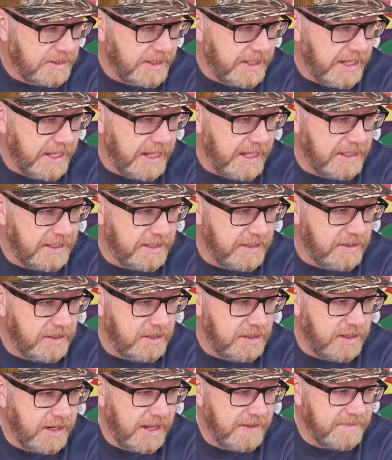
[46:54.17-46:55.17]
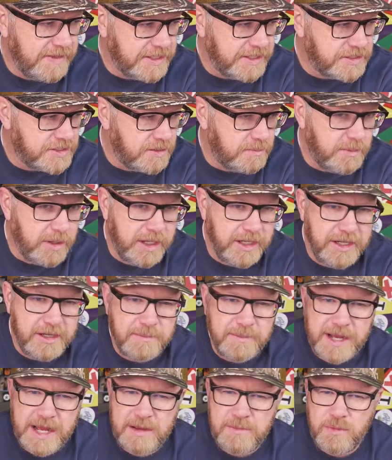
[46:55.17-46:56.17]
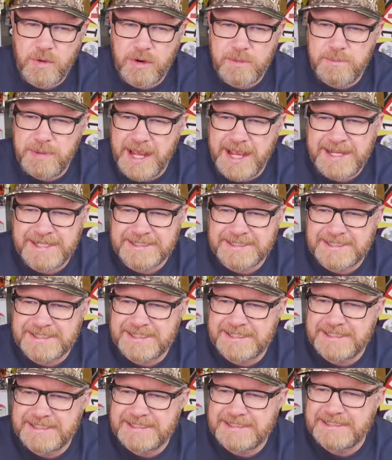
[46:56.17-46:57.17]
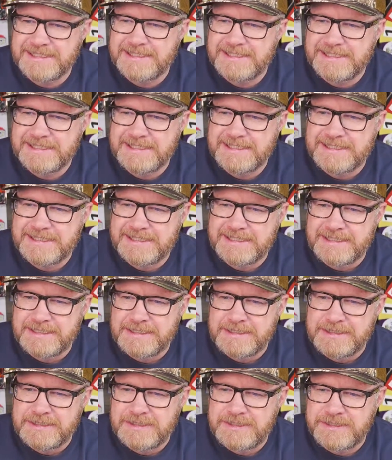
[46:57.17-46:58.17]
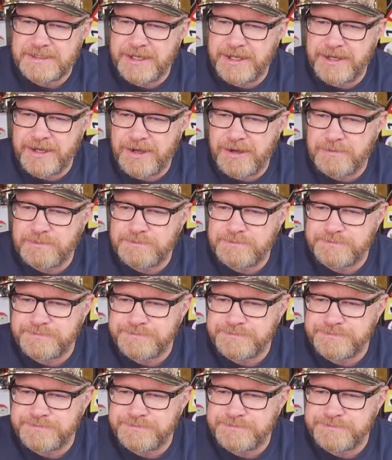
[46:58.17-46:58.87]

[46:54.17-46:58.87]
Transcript: and uh, then you'd have extra money to buy more baits. So